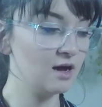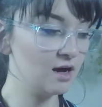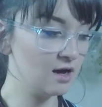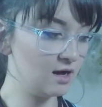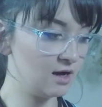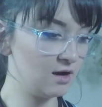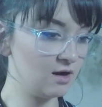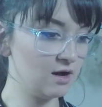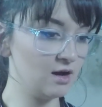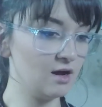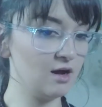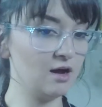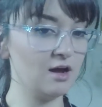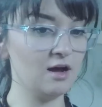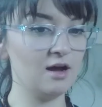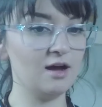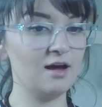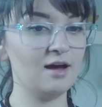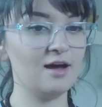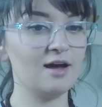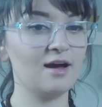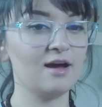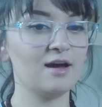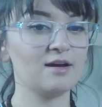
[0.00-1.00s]
Oh,
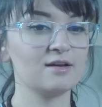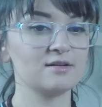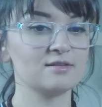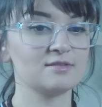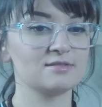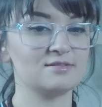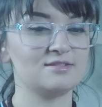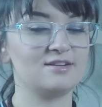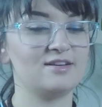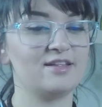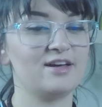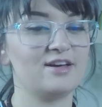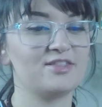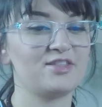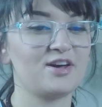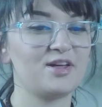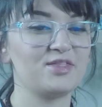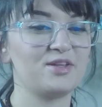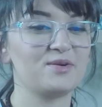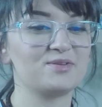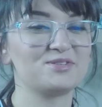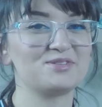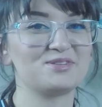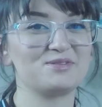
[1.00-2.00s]
I thought
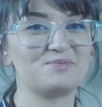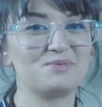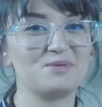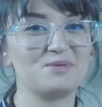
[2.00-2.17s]
that was gonna be